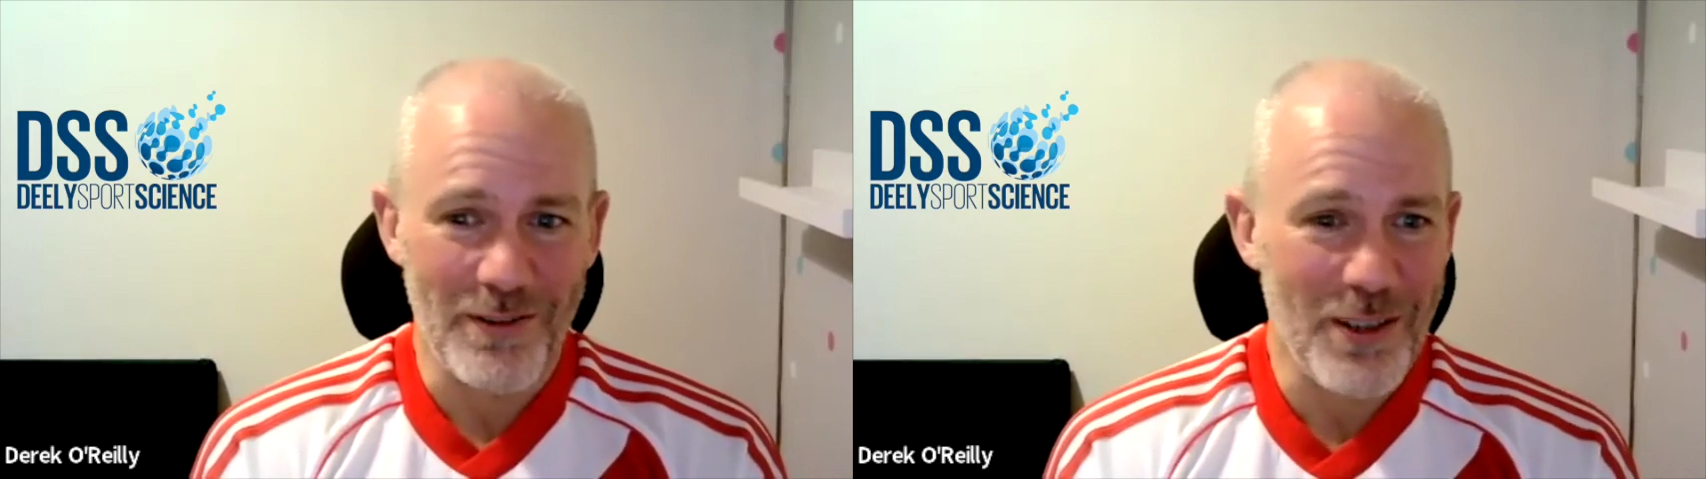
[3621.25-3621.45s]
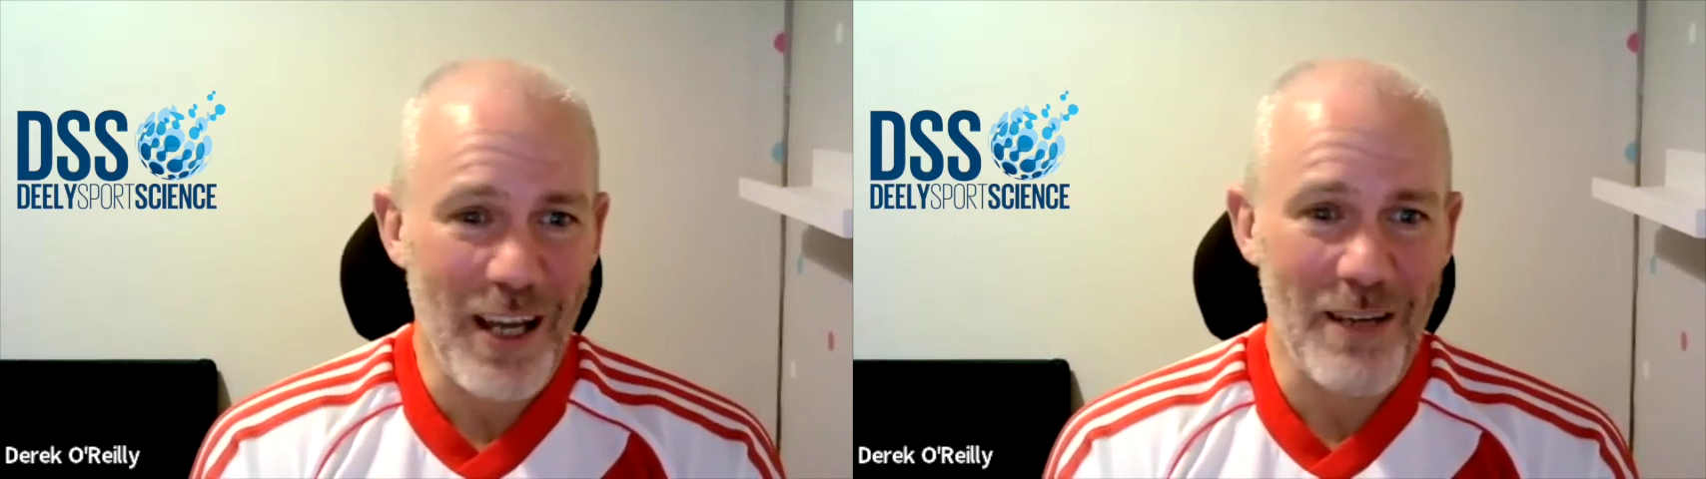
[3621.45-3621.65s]

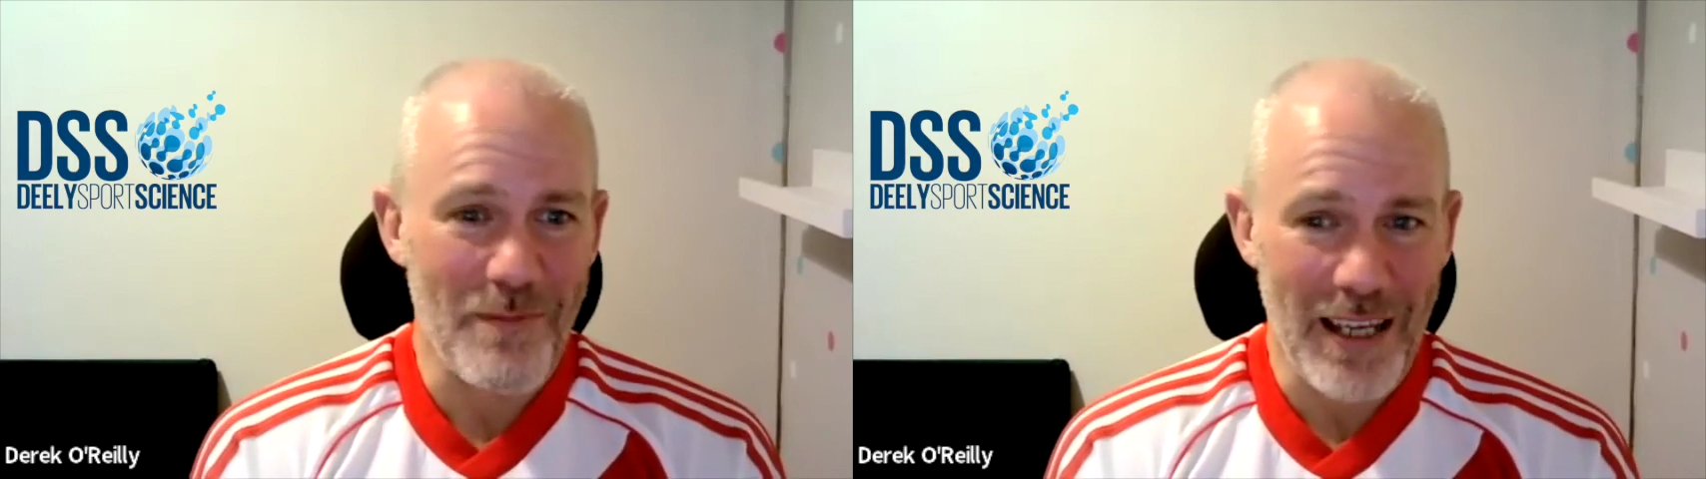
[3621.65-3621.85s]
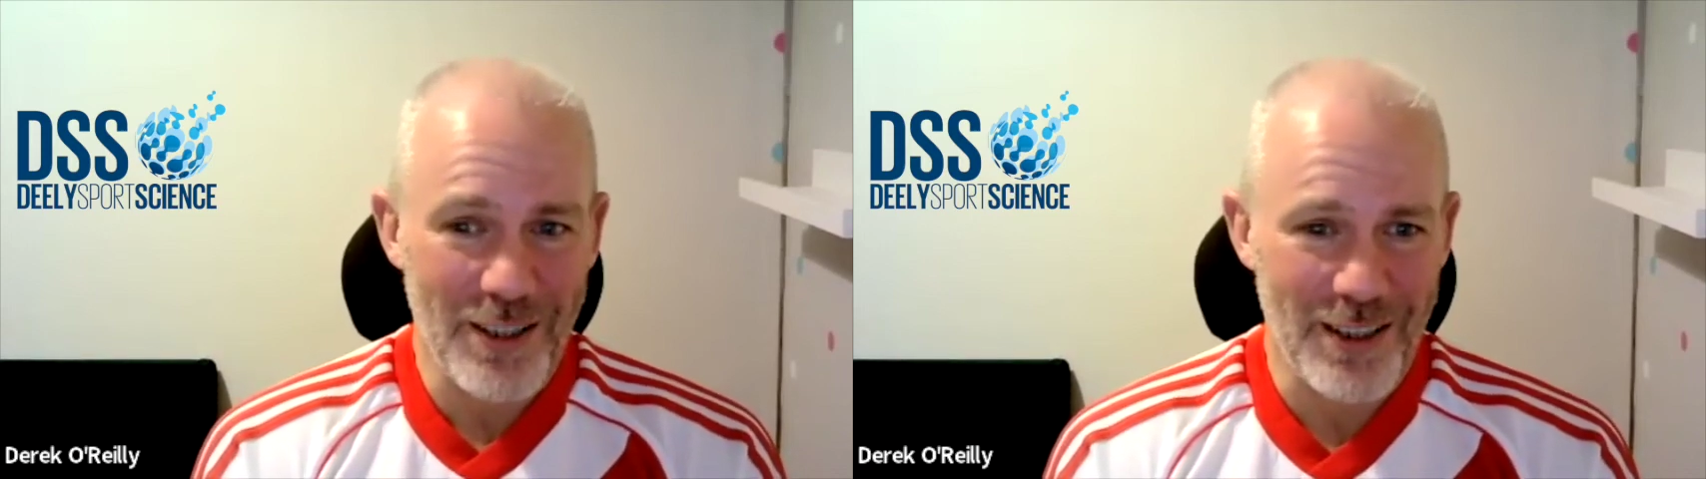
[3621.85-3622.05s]
cracking
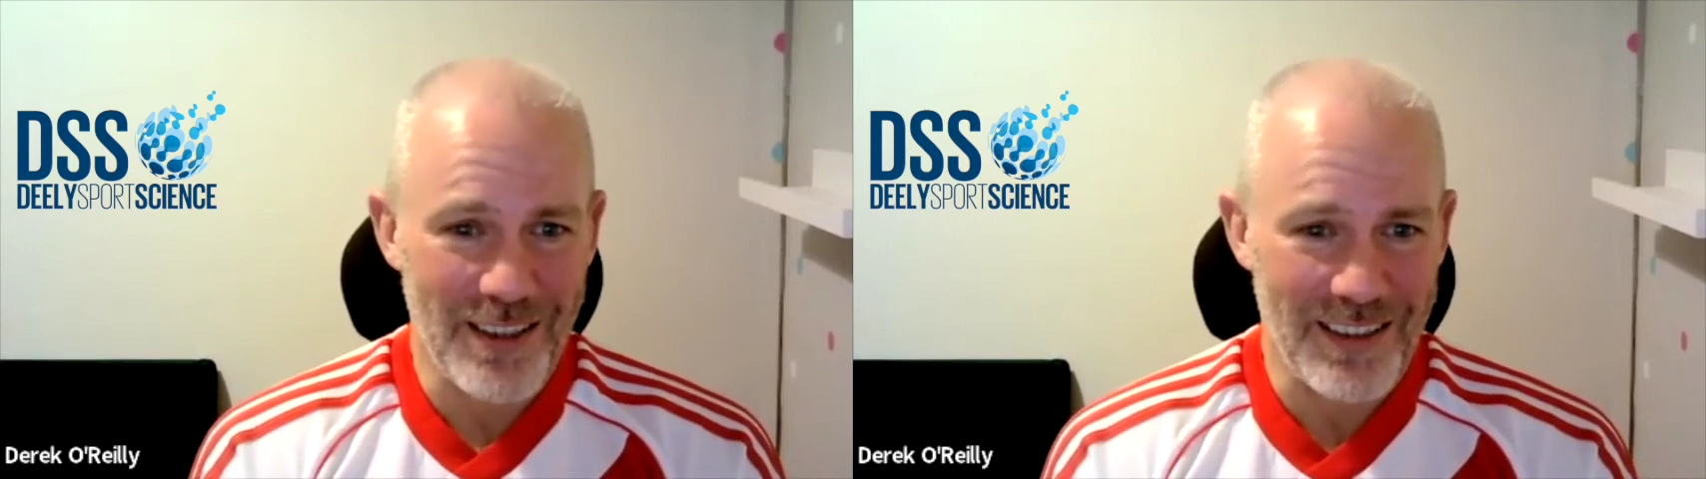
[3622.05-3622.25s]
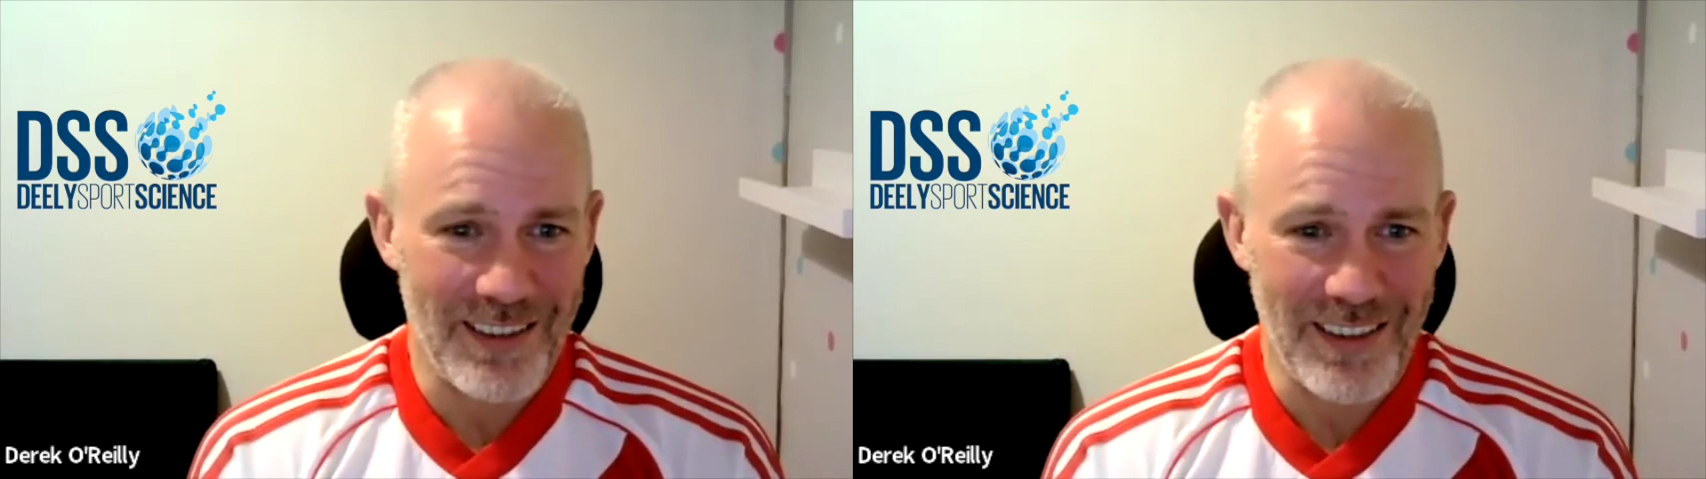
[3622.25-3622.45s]
matches,
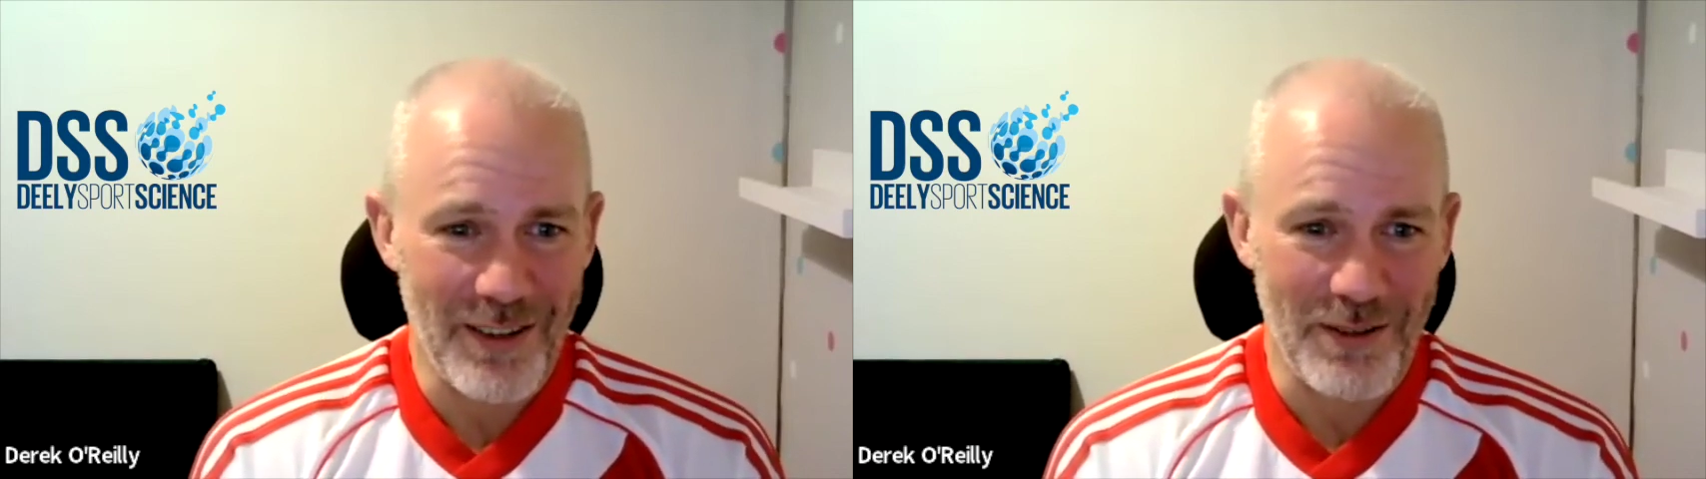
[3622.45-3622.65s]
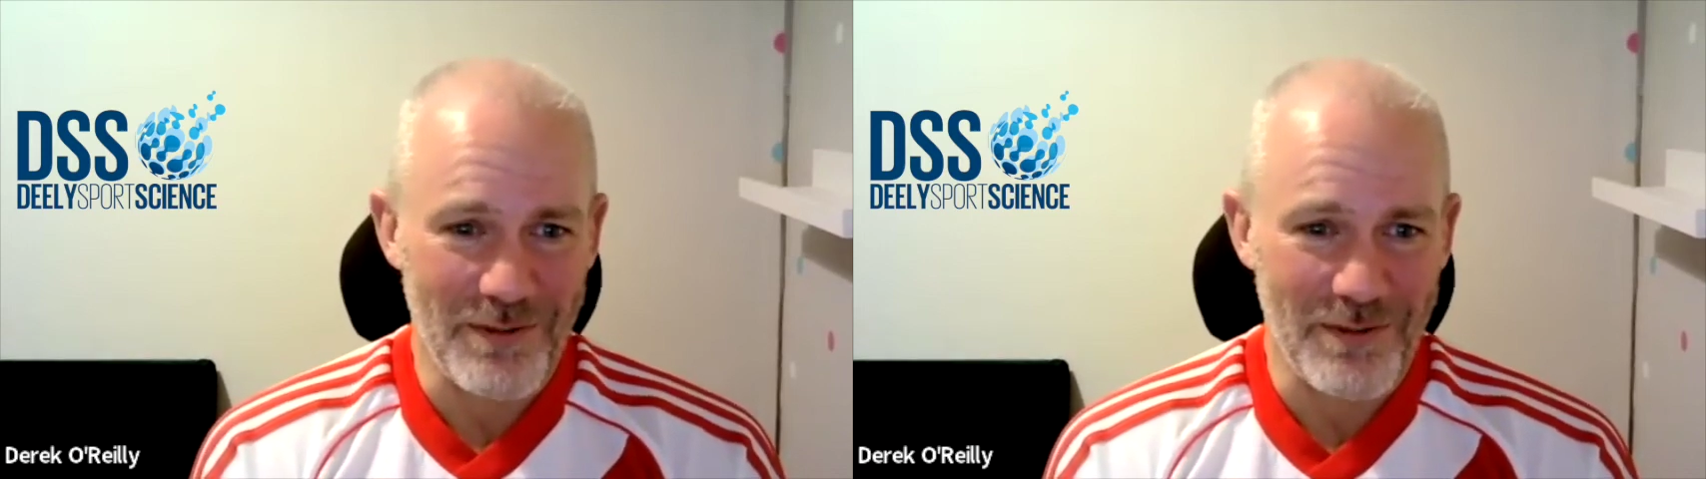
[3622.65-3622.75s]
and you know,